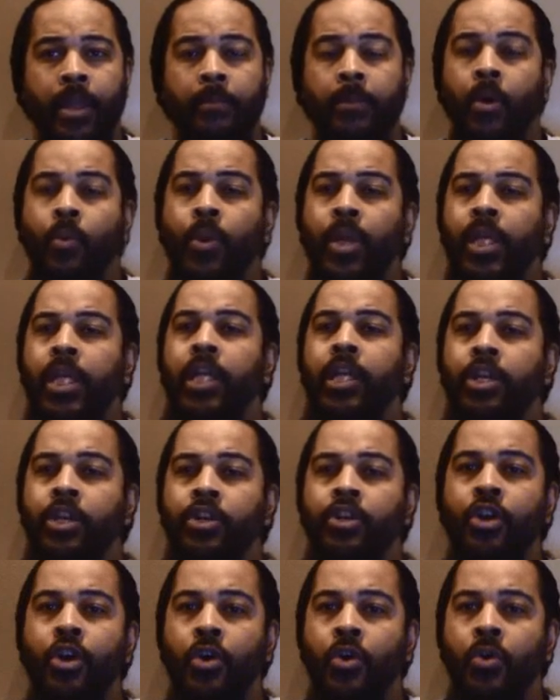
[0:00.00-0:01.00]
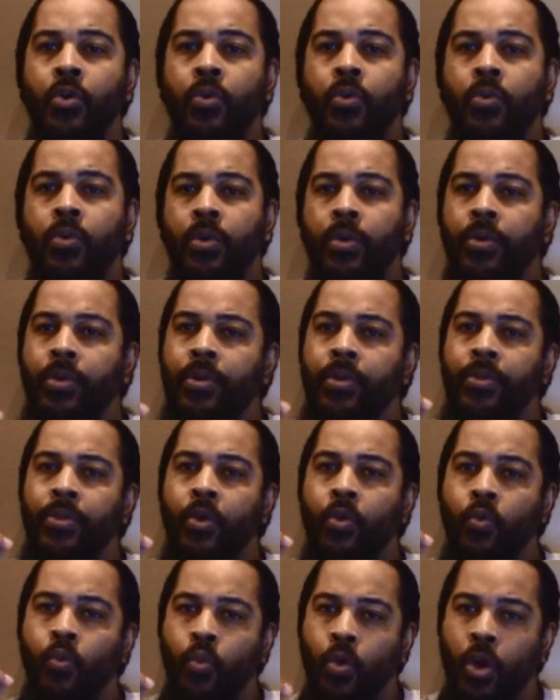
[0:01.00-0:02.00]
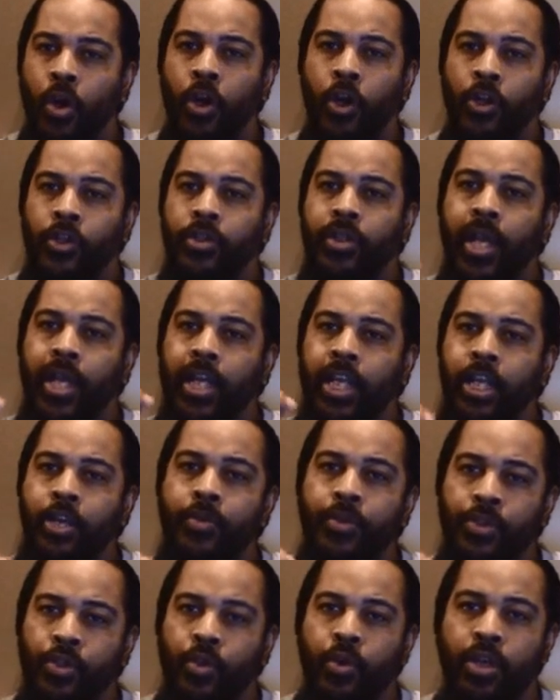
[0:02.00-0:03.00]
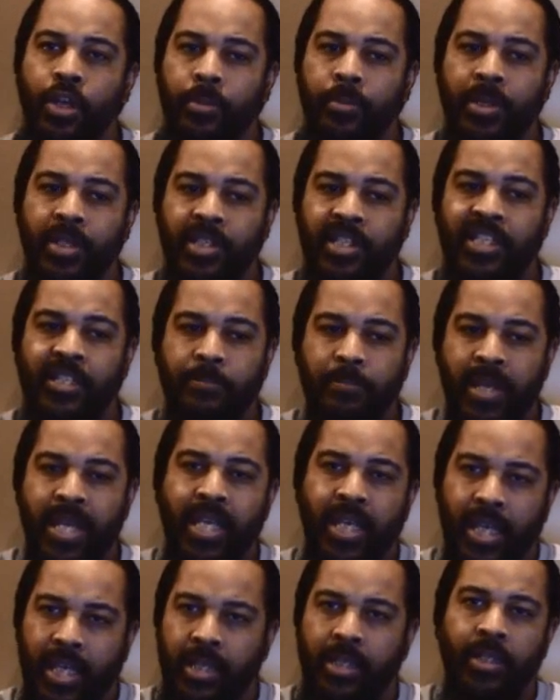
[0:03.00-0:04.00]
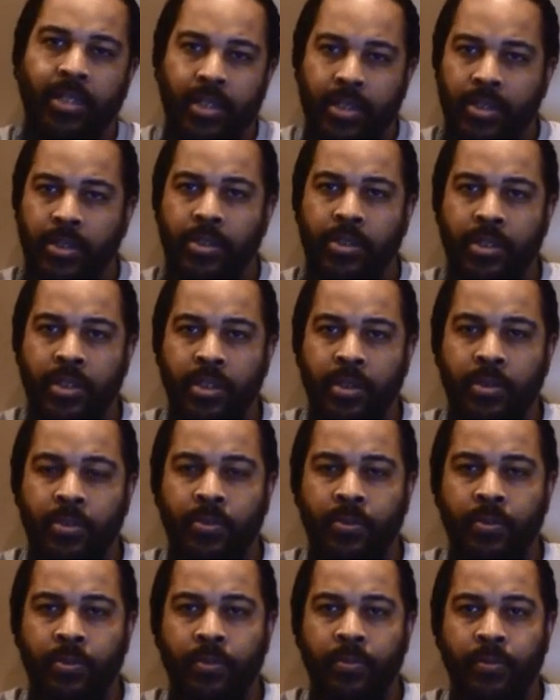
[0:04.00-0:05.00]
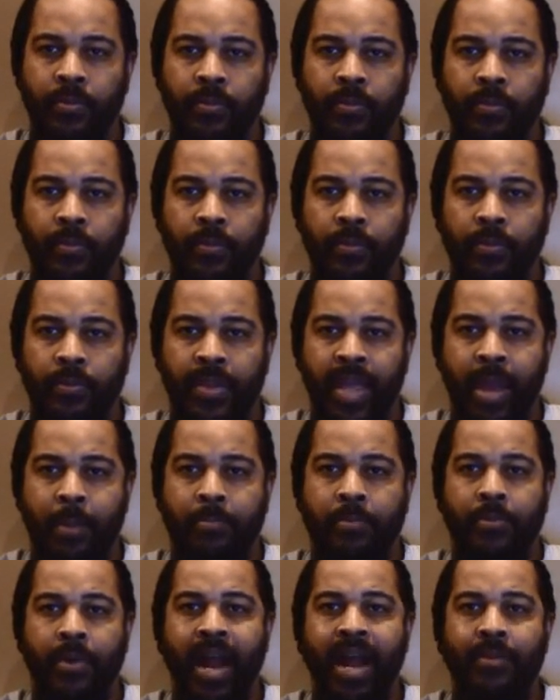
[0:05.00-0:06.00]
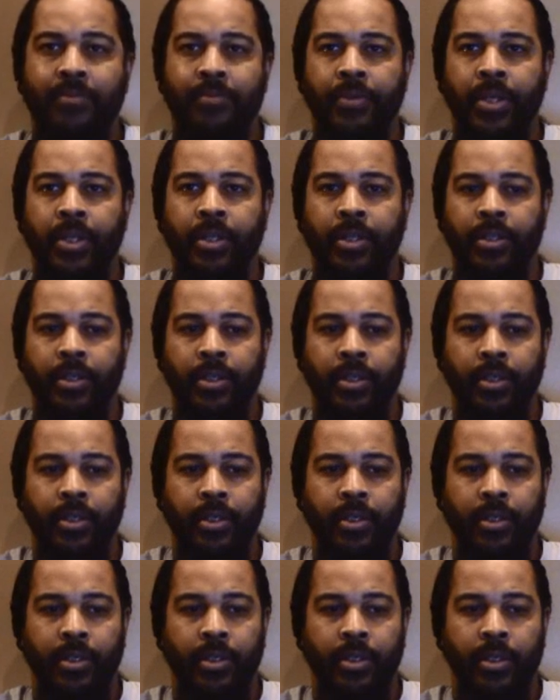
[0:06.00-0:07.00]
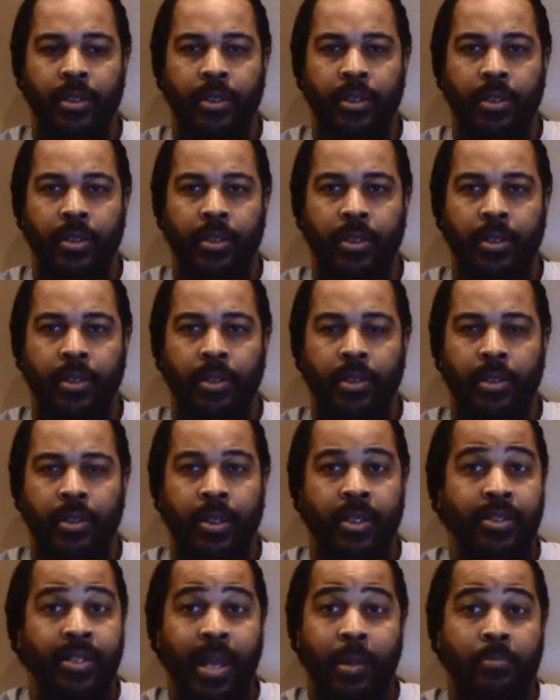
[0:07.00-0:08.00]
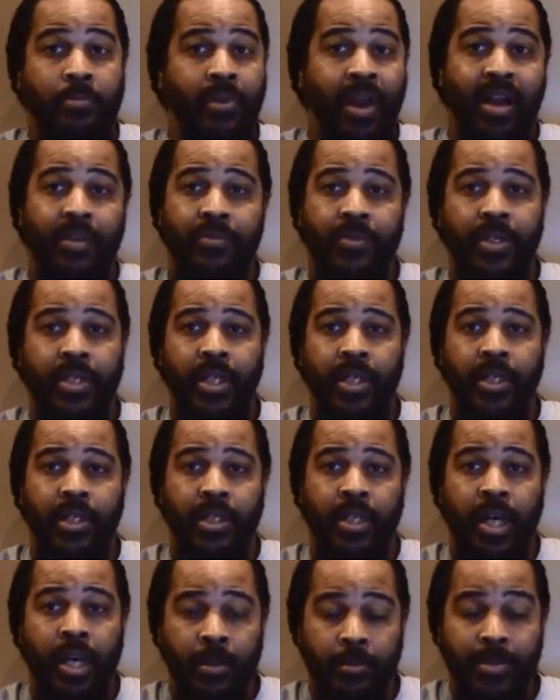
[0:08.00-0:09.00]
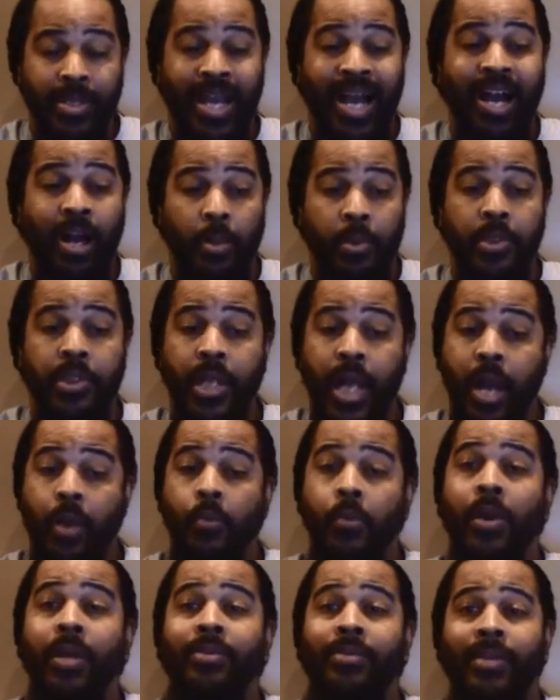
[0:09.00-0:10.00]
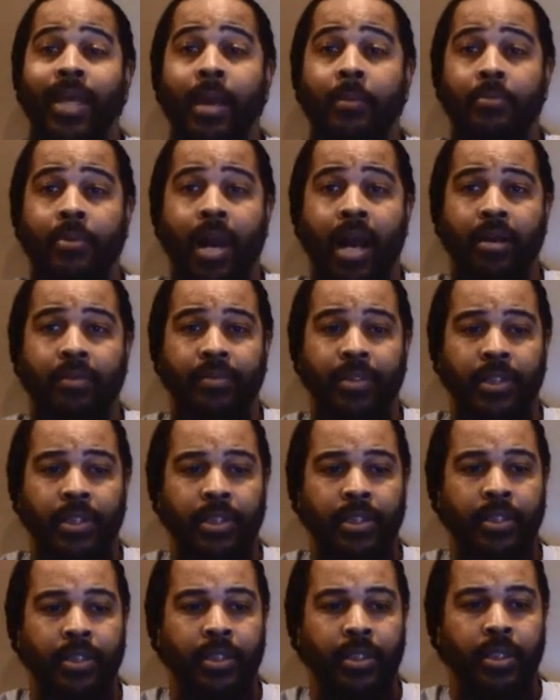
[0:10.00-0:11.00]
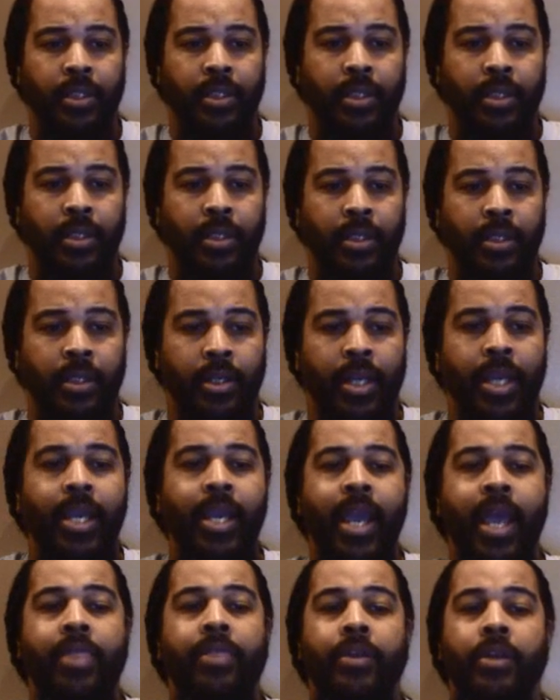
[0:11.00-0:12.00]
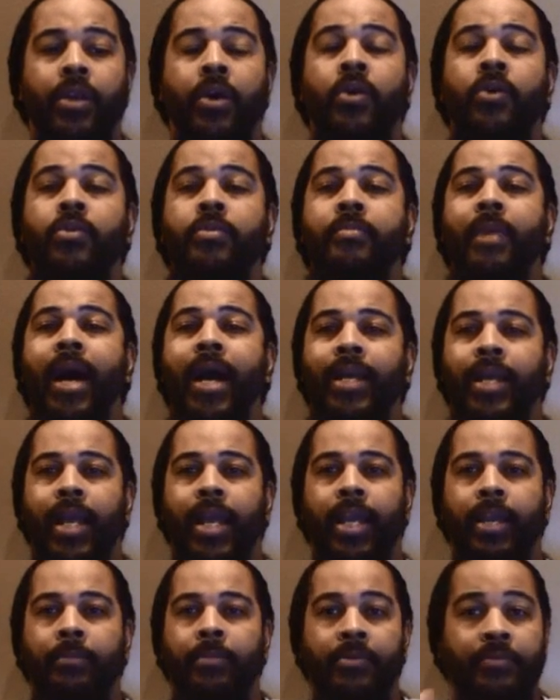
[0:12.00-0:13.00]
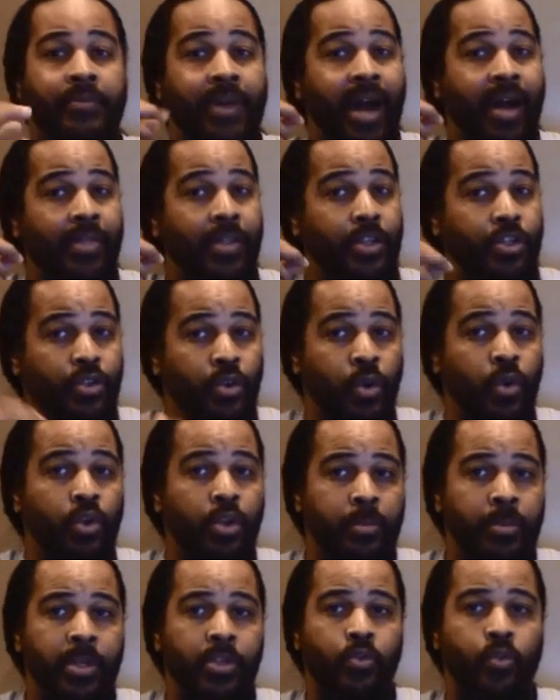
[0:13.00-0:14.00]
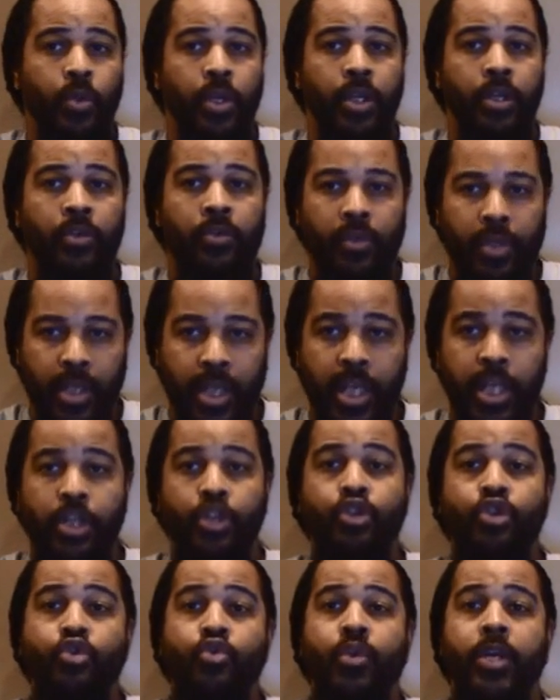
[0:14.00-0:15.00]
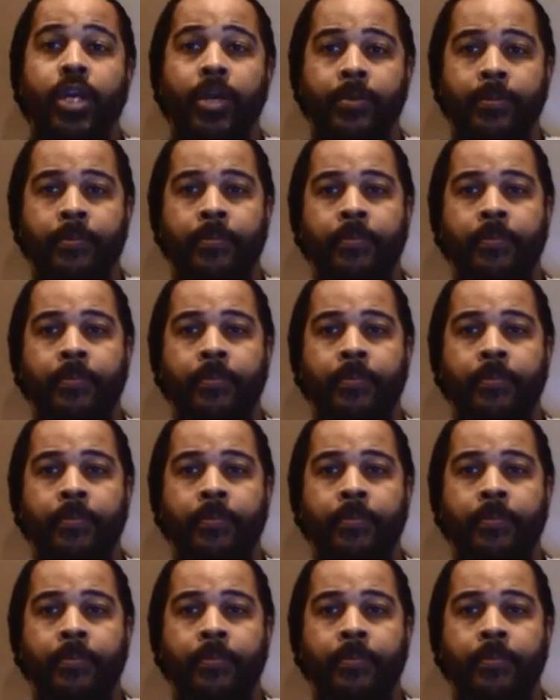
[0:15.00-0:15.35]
But we didn't know the words that he was going to be speaking to that prophet. Because that prophet didn't come. Yahawashi was that prophet. He hath known my name. The Father told him his will. He knew him.